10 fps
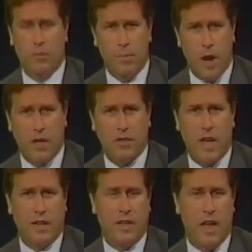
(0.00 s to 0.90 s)
paused
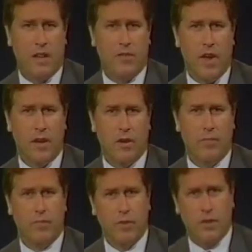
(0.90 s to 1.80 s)
at the elevator,
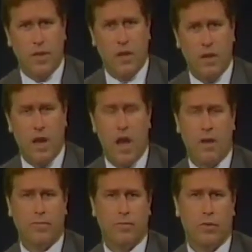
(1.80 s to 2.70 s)
then
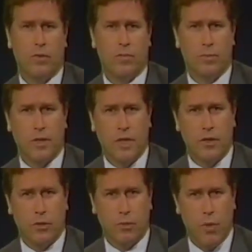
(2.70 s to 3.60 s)
proceeded
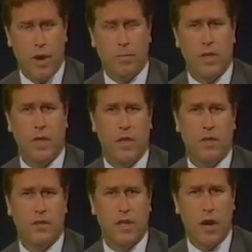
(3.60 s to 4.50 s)
to run up the
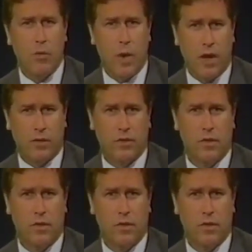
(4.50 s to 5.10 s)
stairwells.